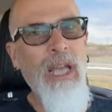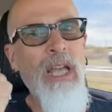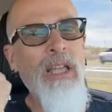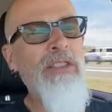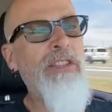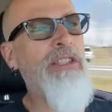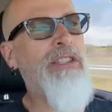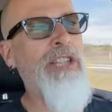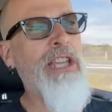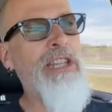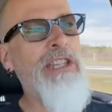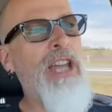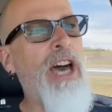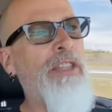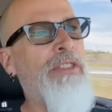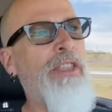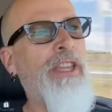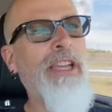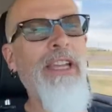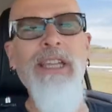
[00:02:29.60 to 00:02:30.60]
It did
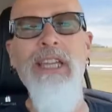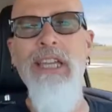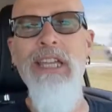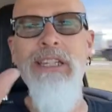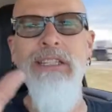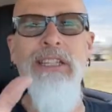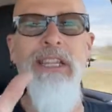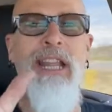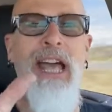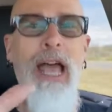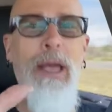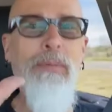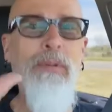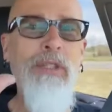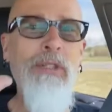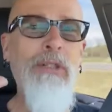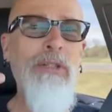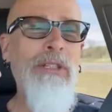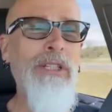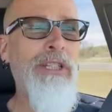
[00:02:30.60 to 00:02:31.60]
nothing. It did
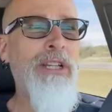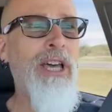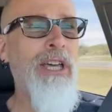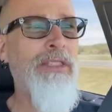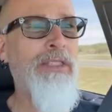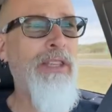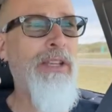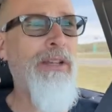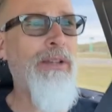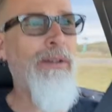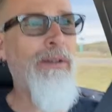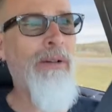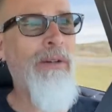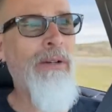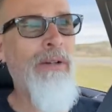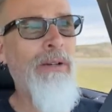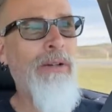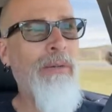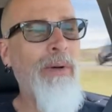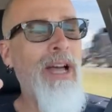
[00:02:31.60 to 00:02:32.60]
absolutely
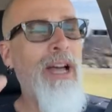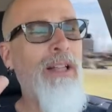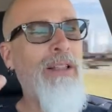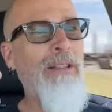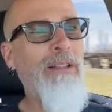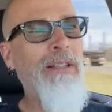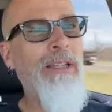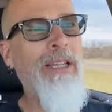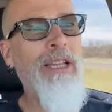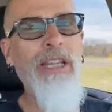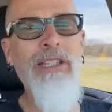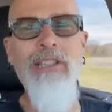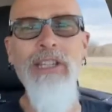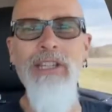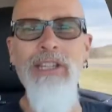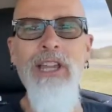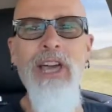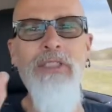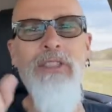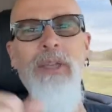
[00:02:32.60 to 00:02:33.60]
nothing. Well, it
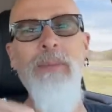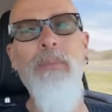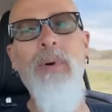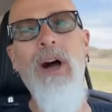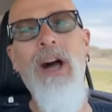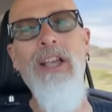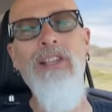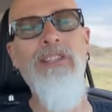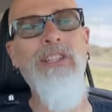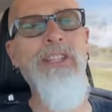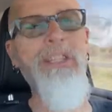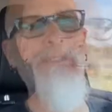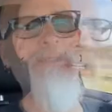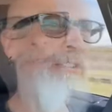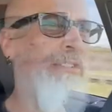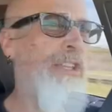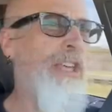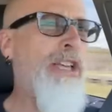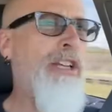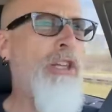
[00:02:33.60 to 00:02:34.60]
did nothing
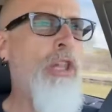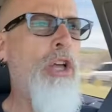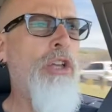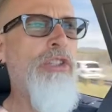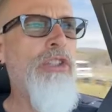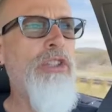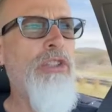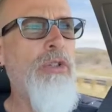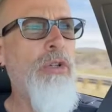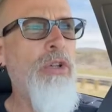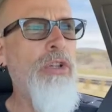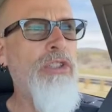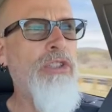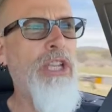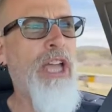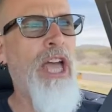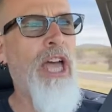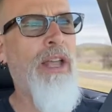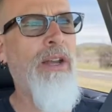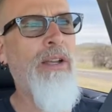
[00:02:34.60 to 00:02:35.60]
positive. So they closed the schools
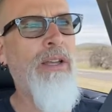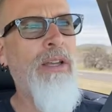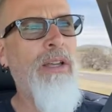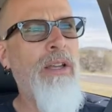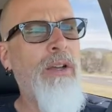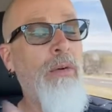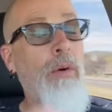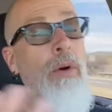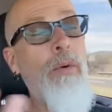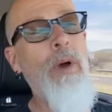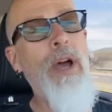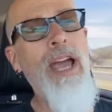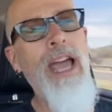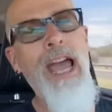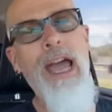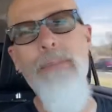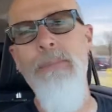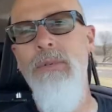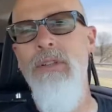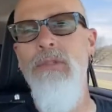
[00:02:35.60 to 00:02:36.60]
down. Well, what
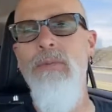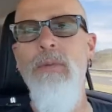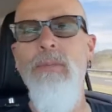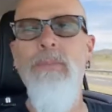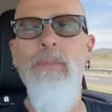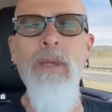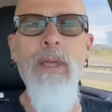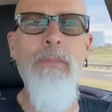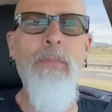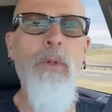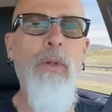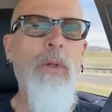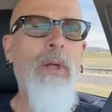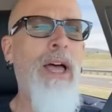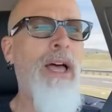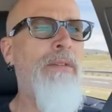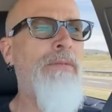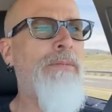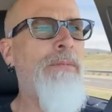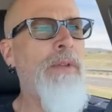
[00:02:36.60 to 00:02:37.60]
happens when people
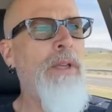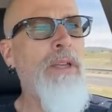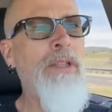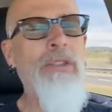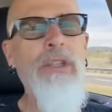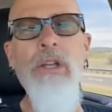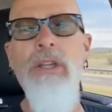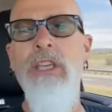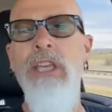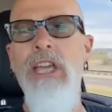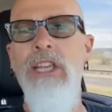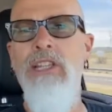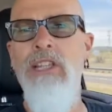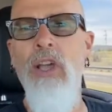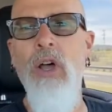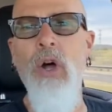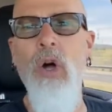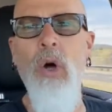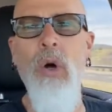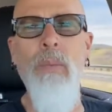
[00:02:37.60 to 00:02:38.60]
have their kids
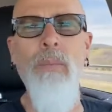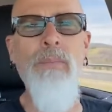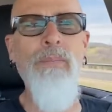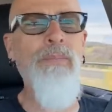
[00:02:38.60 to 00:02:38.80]
at home?